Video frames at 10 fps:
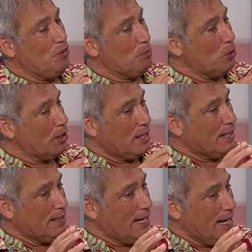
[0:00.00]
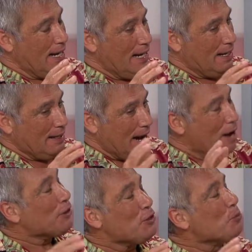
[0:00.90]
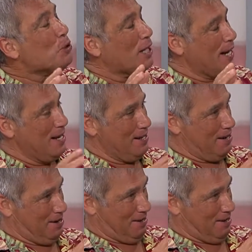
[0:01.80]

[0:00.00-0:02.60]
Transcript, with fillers: The book, how did the book end?